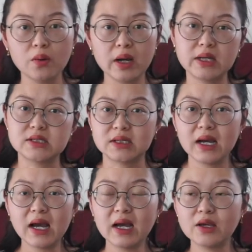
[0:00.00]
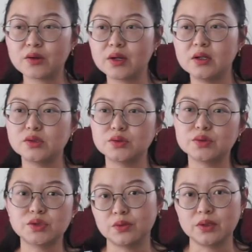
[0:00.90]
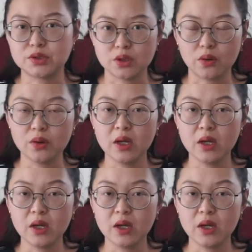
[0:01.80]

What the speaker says: As a guy, you can do so and so.